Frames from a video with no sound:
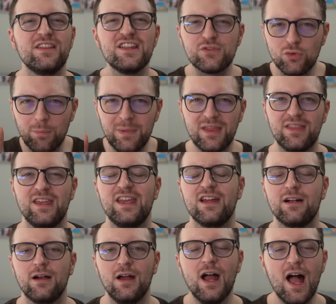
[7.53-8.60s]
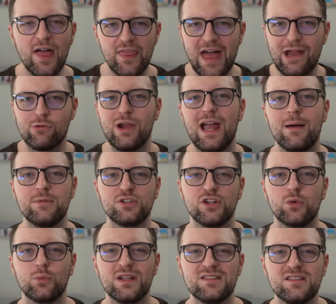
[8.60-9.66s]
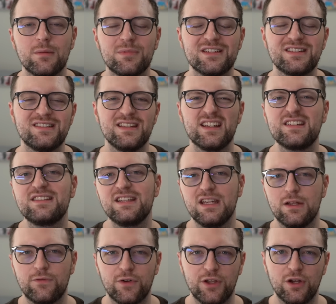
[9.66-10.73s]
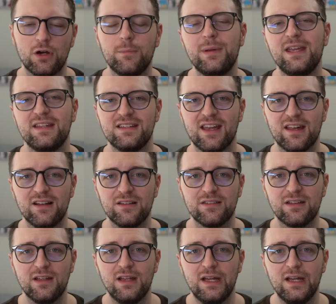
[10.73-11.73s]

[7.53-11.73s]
This will be the year that Real Madrid wins number 16 for European titles.